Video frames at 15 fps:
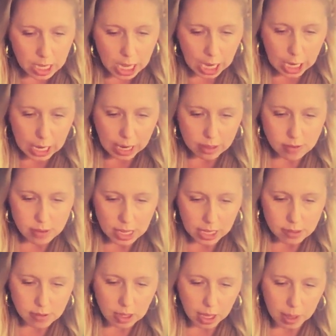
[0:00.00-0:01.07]
And as
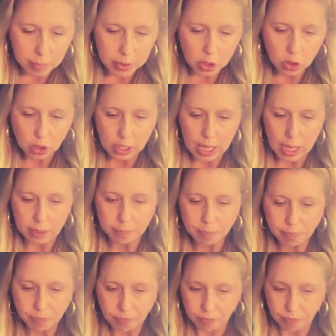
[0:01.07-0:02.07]
that's cooking,